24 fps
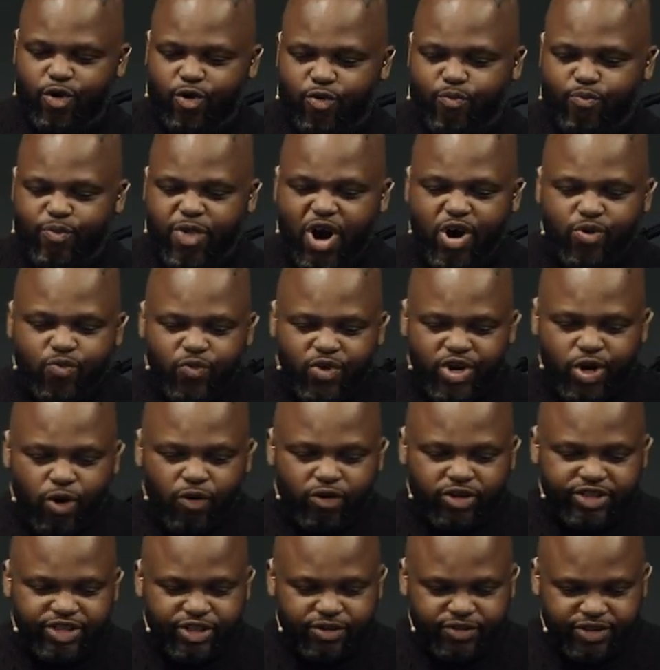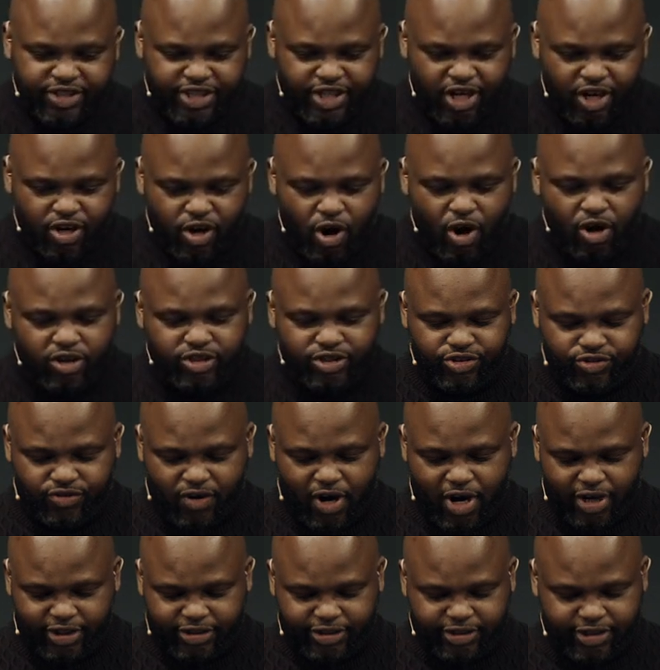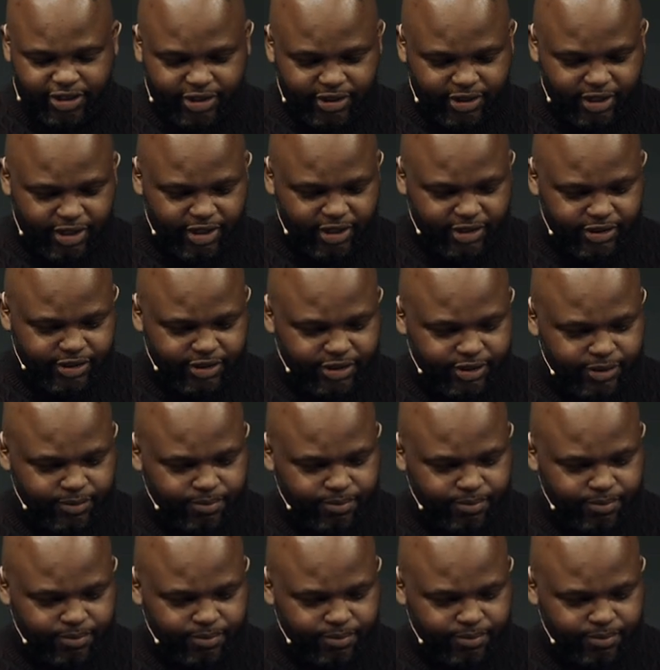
But we also see a contrast in this.